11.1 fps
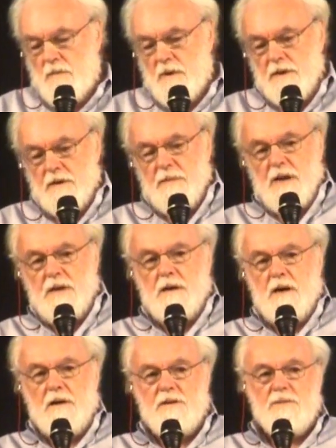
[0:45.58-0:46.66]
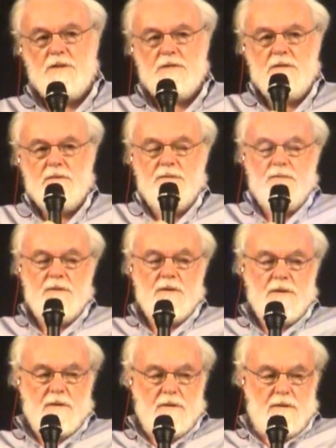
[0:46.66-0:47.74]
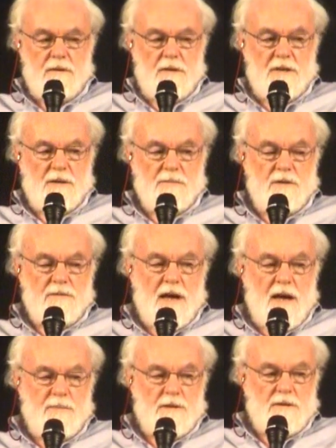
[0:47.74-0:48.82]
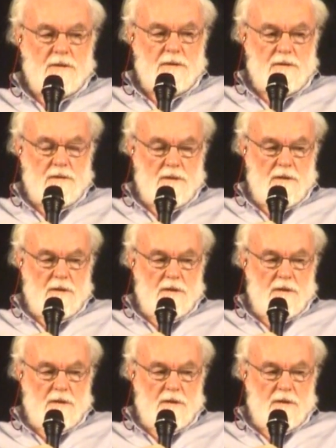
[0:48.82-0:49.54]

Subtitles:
One of the main arguments of the enigma of capital